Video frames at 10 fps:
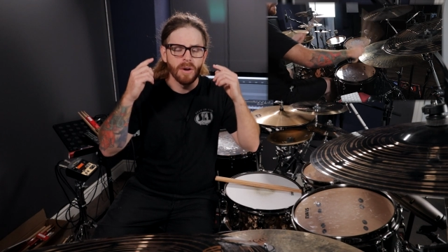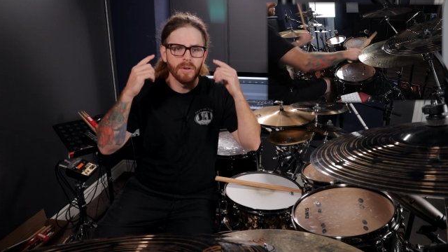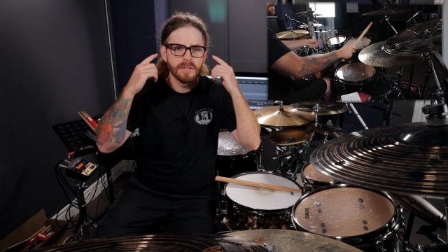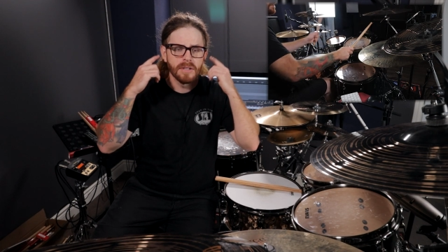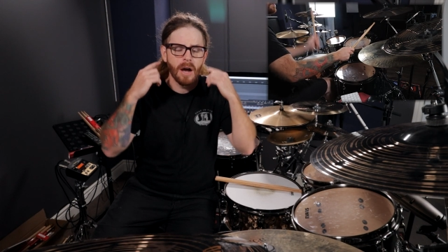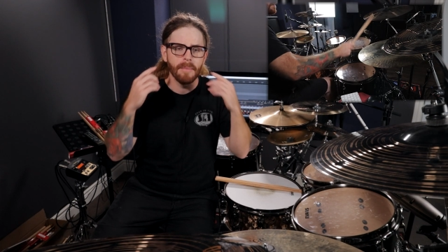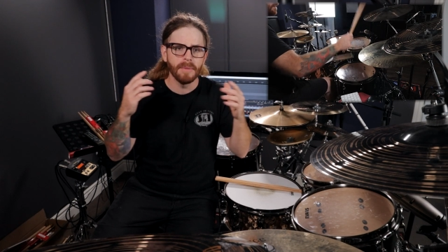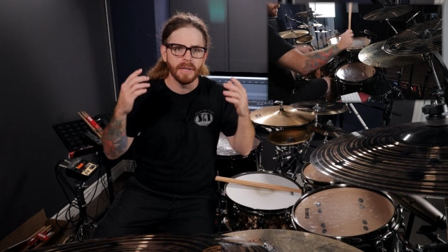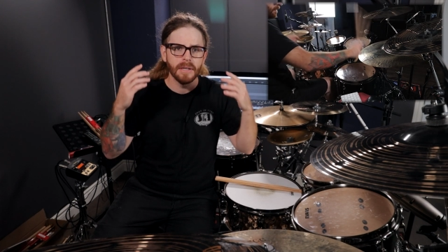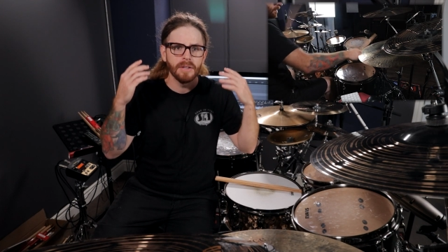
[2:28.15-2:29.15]
or does not
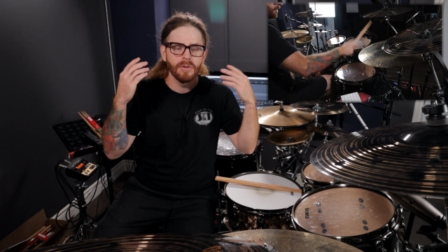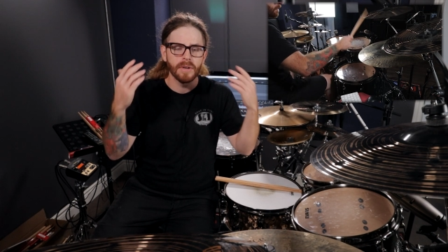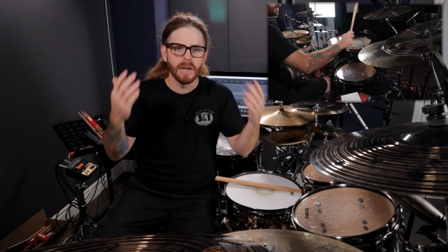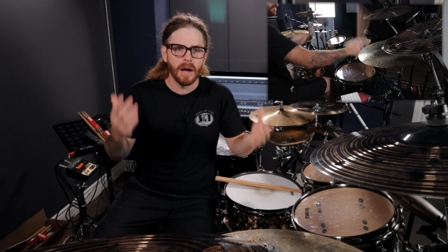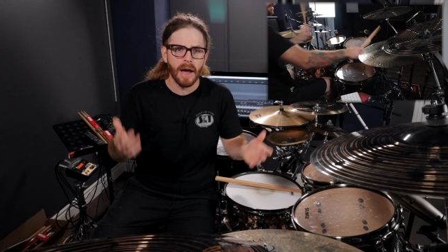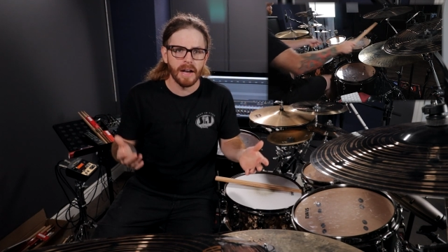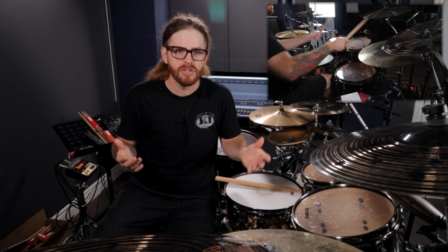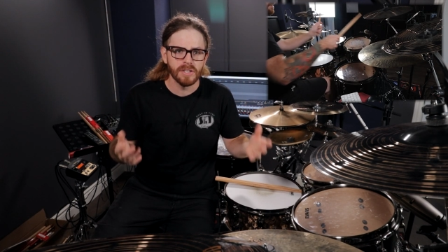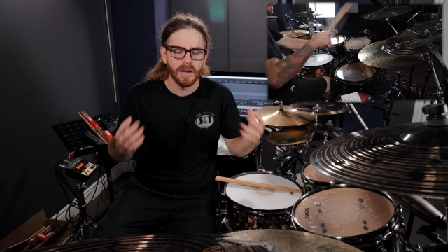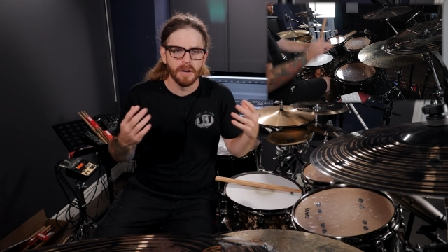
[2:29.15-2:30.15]
mean you can
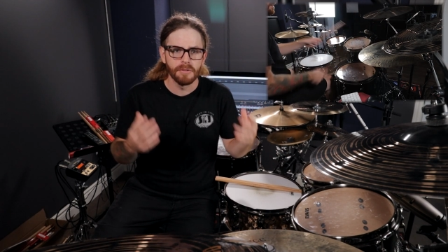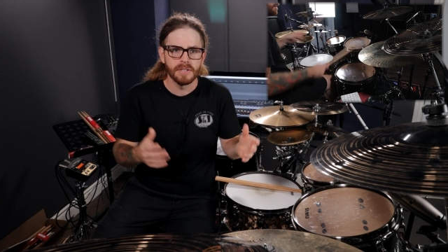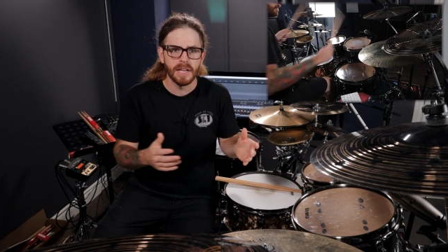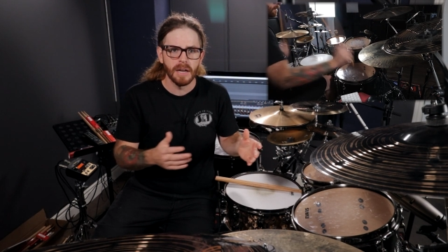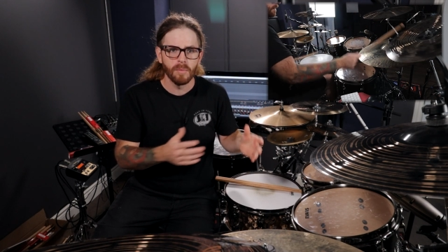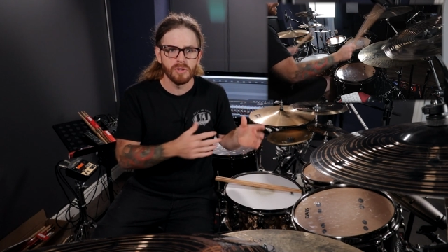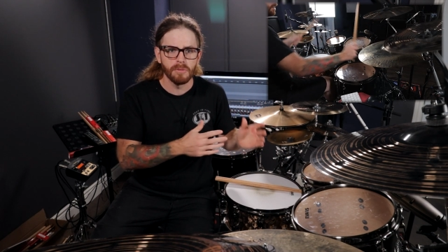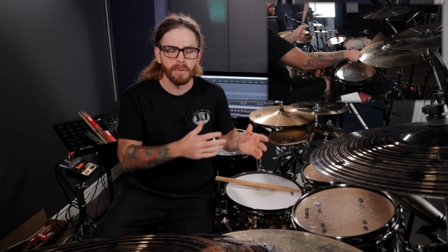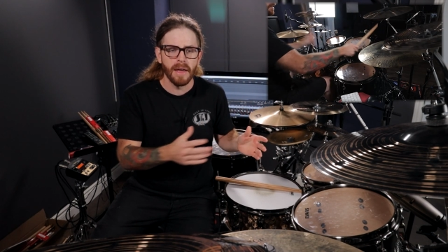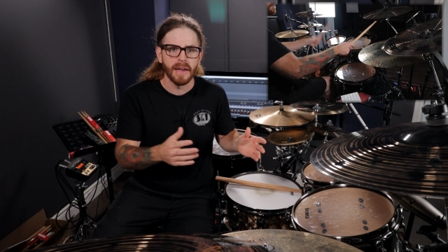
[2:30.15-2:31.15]
actually understand what
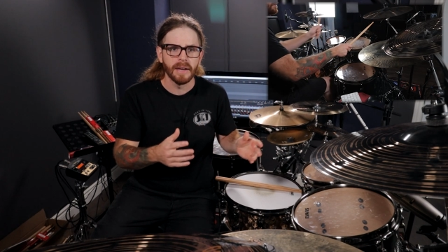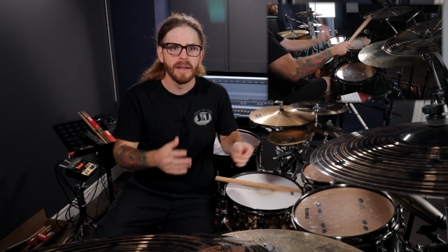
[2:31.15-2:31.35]
you're playing.